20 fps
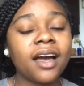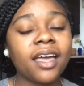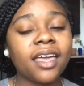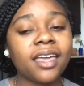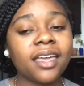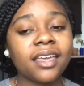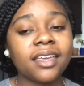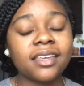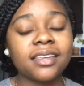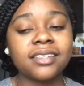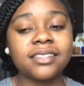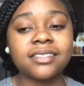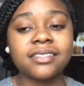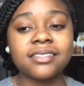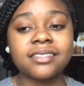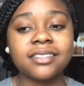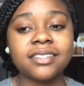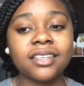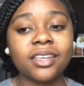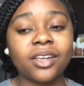
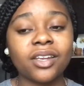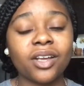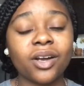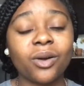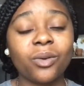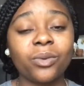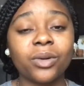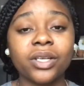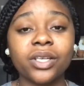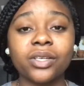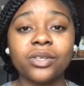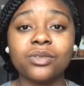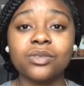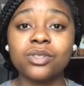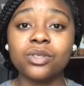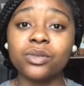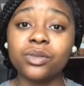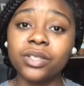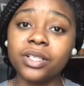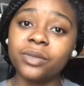and you know what are you
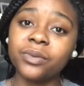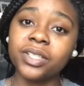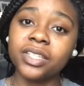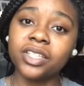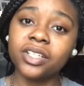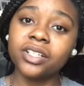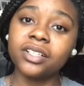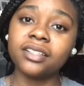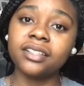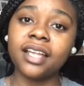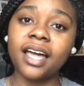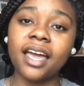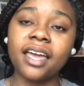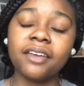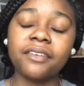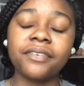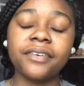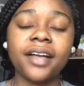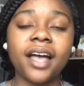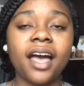doing with your
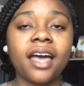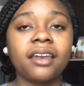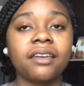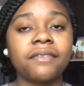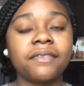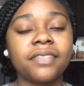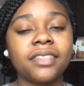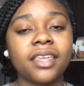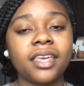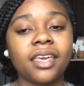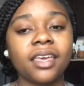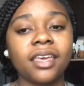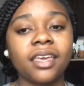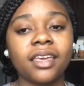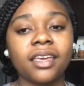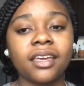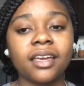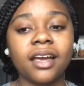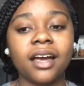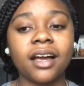life kind of
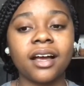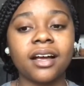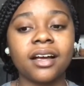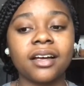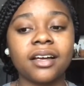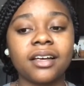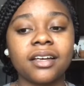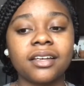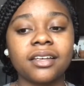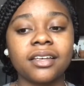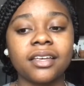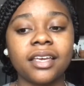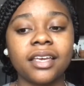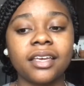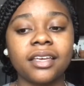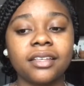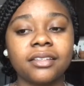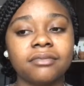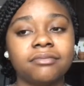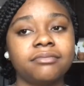thing uh,
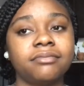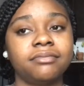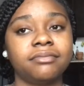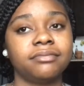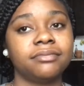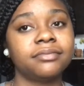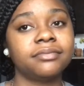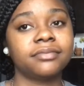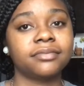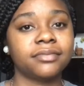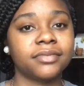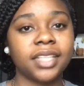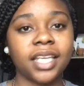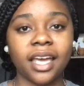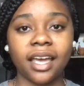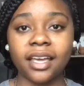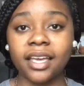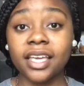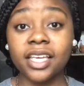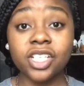it
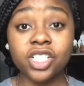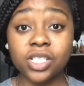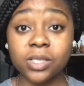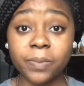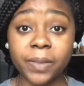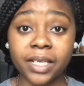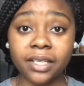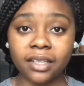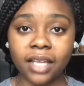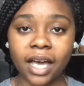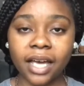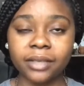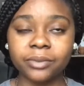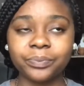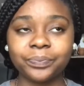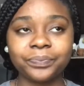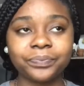yeah it could just be a lot